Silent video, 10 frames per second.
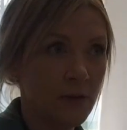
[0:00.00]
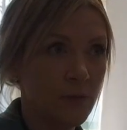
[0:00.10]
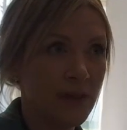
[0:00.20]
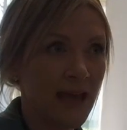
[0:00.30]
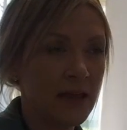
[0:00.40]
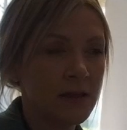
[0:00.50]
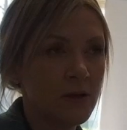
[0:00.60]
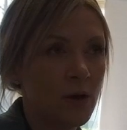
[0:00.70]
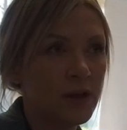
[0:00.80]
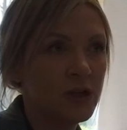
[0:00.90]
without the
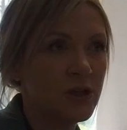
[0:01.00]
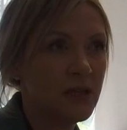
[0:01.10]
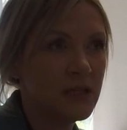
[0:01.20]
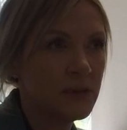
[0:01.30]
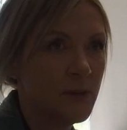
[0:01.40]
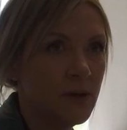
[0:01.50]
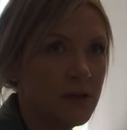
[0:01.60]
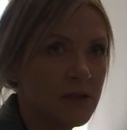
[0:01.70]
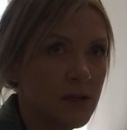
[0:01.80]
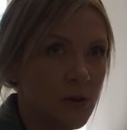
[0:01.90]
knowledge and the
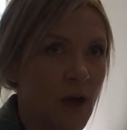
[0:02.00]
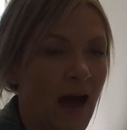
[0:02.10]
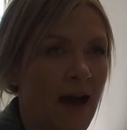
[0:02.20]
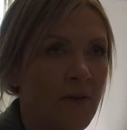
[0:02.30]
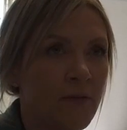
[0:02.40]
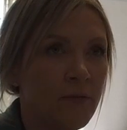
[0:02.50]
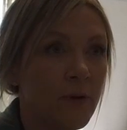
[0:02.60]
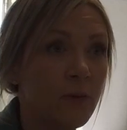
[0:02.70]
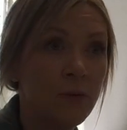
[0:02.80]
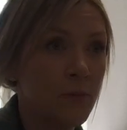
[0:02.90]
experience that you have,
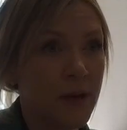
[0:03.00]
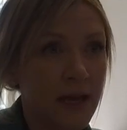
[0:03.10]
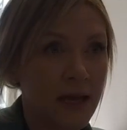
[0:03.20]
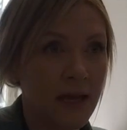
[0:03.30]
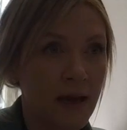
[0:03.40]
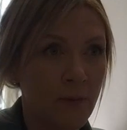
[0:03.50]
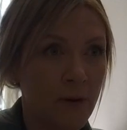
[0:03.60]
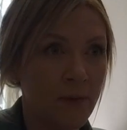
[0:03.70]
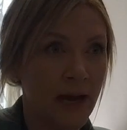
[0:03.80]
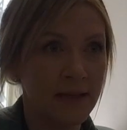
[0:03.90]
we wouldn't be here
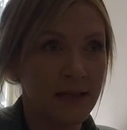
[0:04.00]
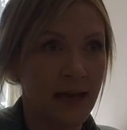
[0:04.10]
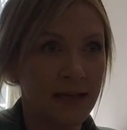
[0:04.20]
where we are today.